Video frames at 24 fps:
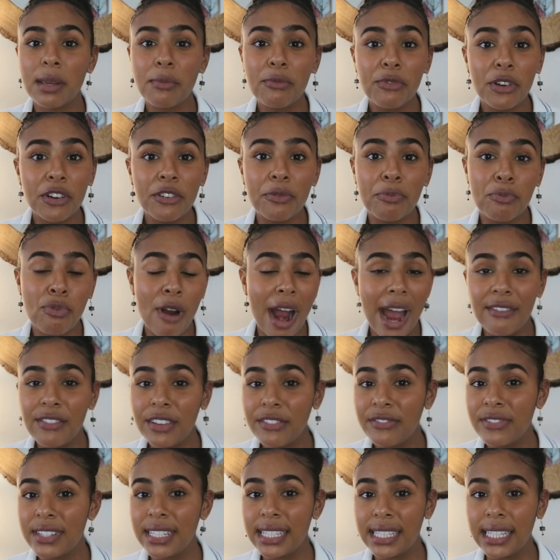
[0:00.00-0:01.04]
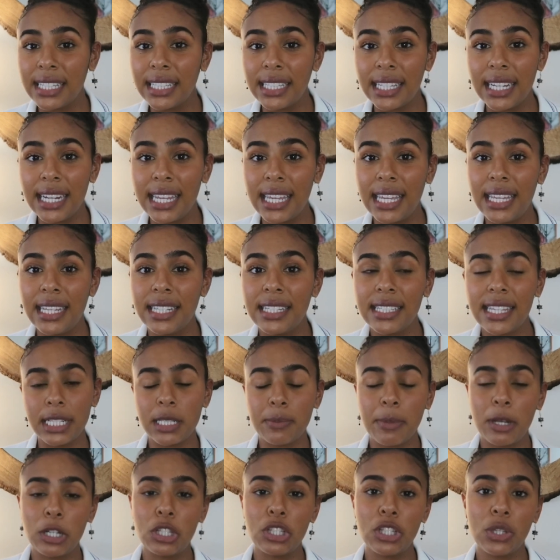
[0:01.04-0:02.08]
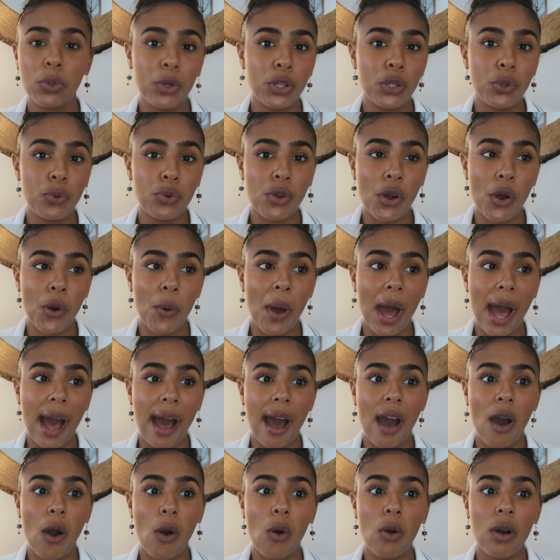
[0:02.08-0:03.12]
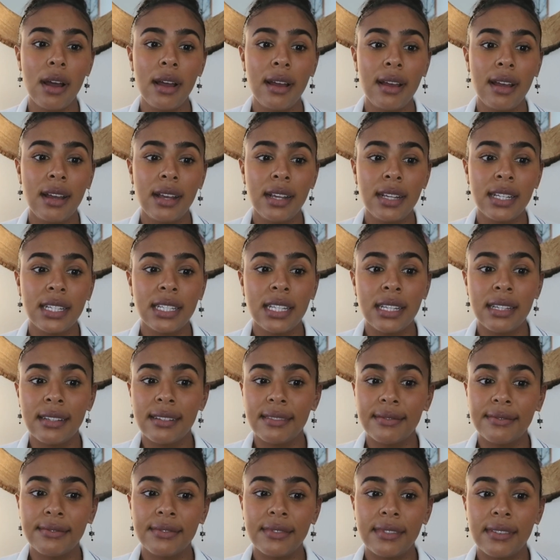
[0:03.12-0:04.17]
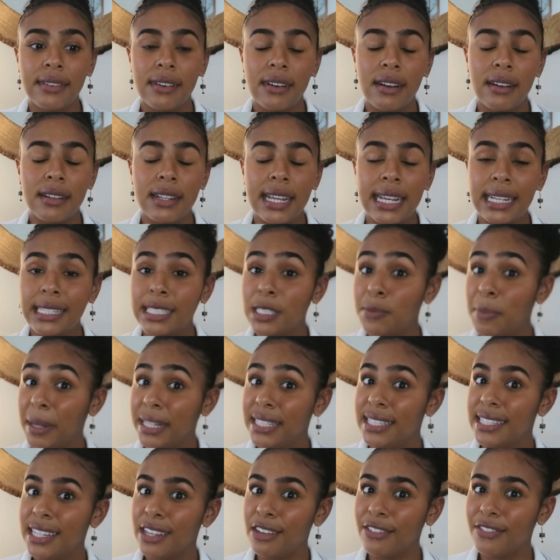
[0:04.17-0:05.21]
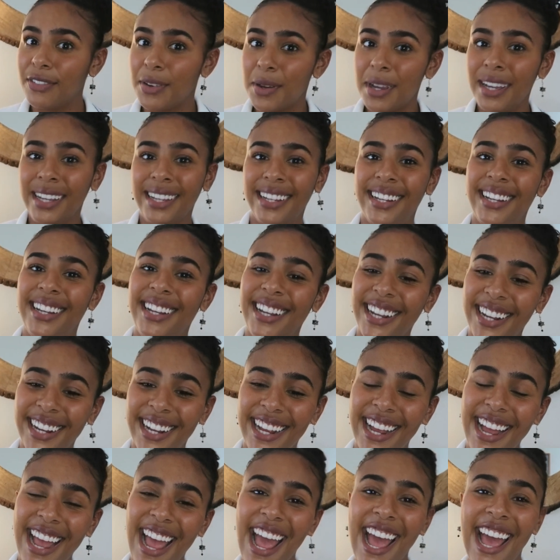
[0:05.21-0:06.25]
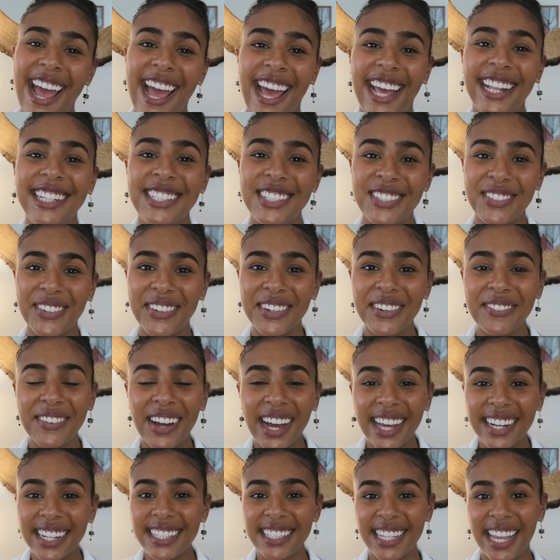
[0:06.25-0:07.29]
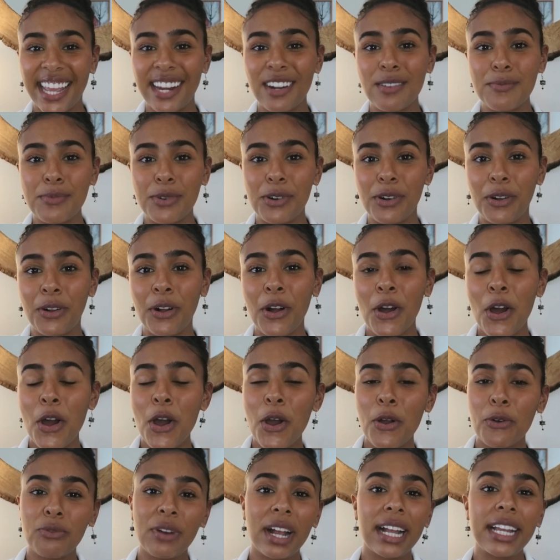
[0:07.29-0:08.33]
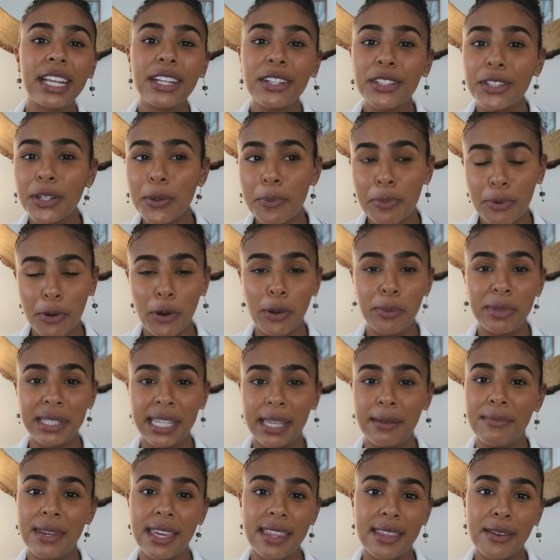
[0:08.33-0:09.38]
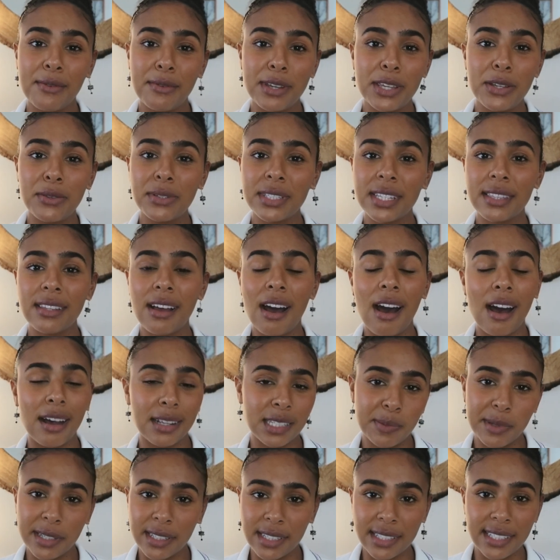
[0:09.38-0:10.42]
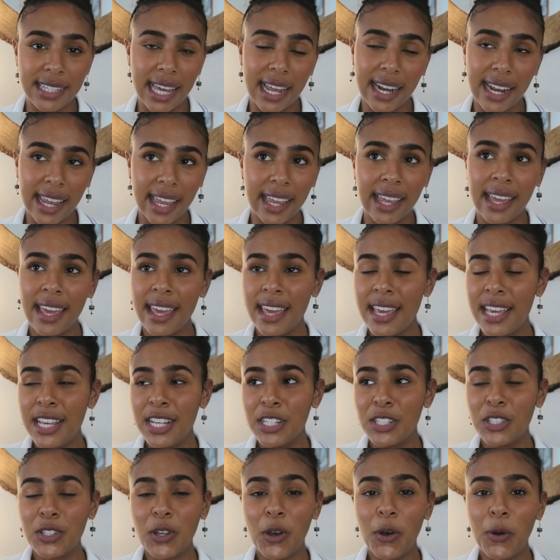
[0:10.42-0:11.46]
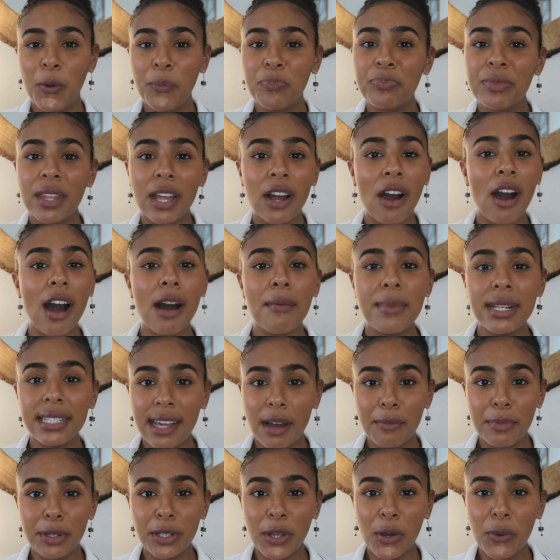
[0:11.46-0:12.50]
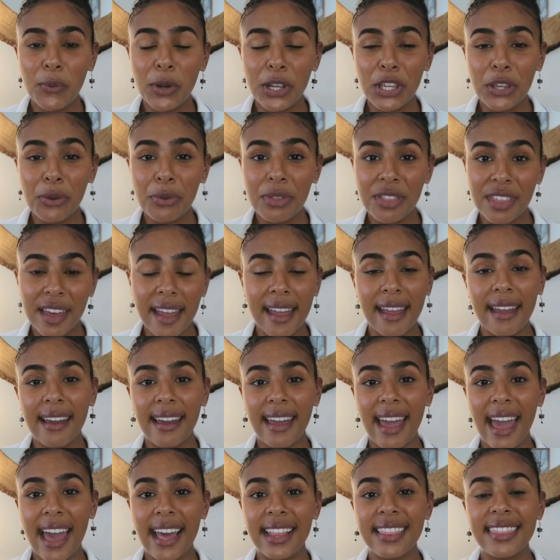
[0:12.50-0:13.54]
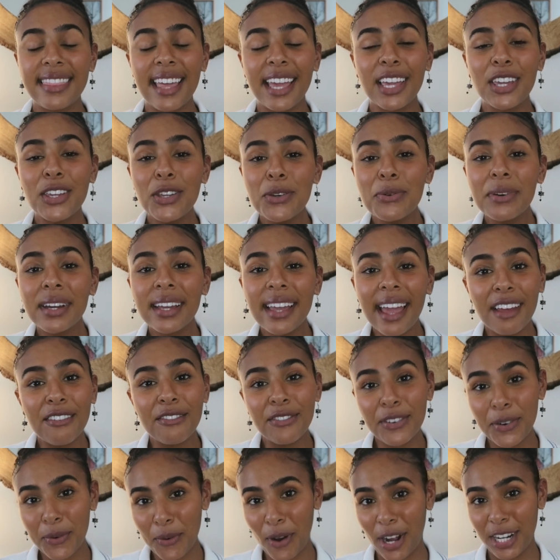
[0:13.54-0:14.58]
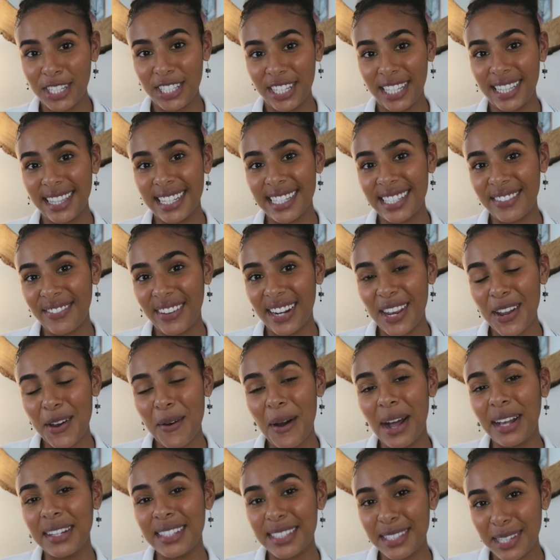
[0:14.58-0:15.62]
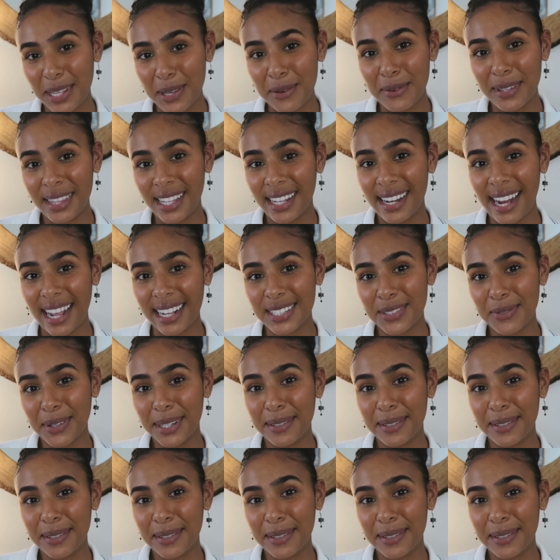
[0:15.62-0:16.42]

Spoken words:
them for private facilities, especially when you know how expensive and sort of unattainable regular probes can be that we use in the hospital setting. So comment down below what you think, and thank you again for watching this video. I'll see you in the next